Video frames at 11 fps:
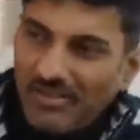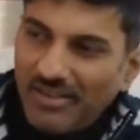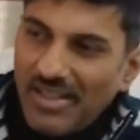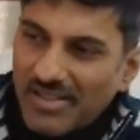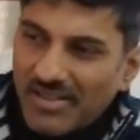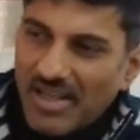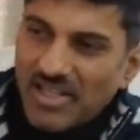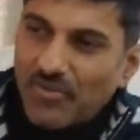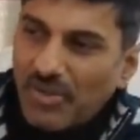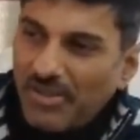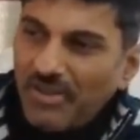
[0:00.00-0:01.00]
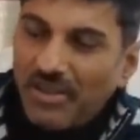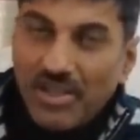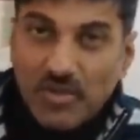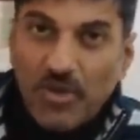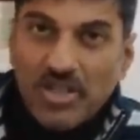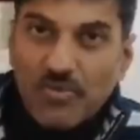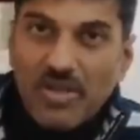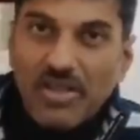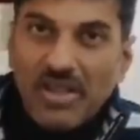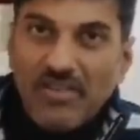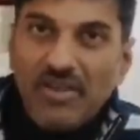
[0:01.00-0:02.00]
these tasks were the
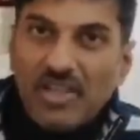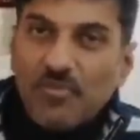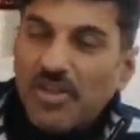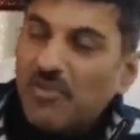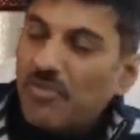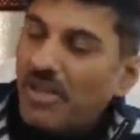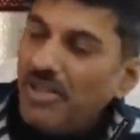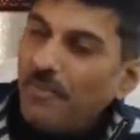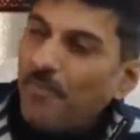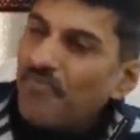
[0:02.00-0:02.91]
responsibility, heavy responsibilities,